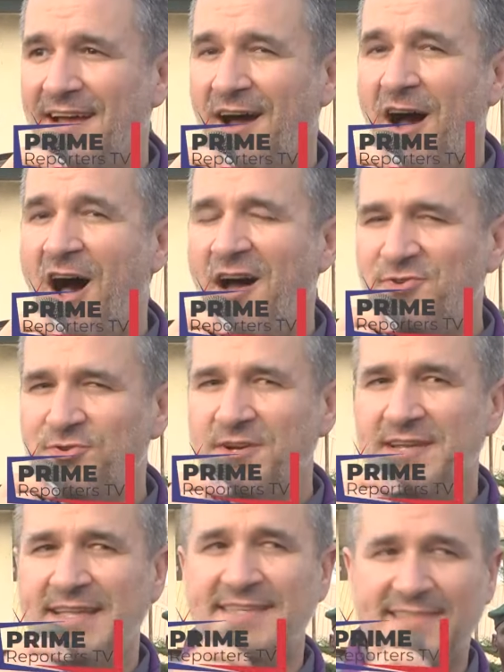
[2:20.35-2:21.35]

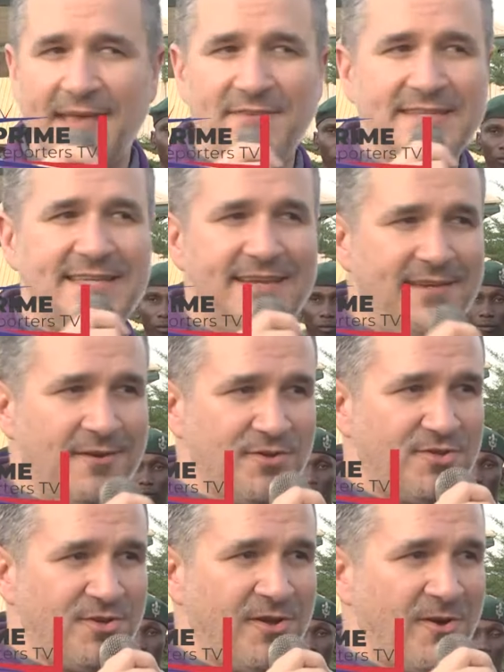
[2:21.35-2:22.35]
117
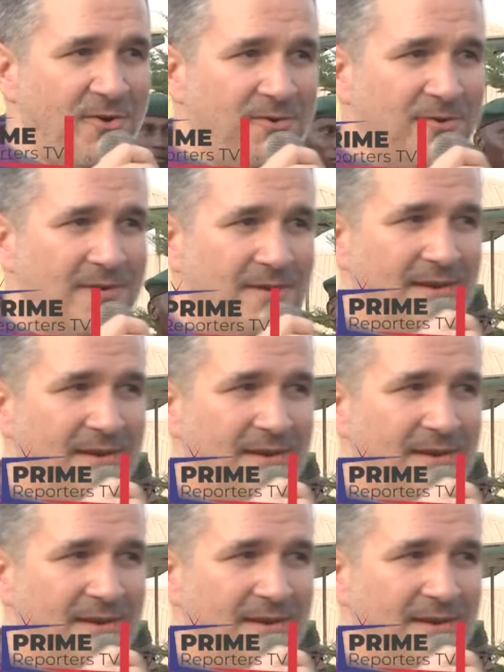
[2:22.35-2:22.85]
years ago,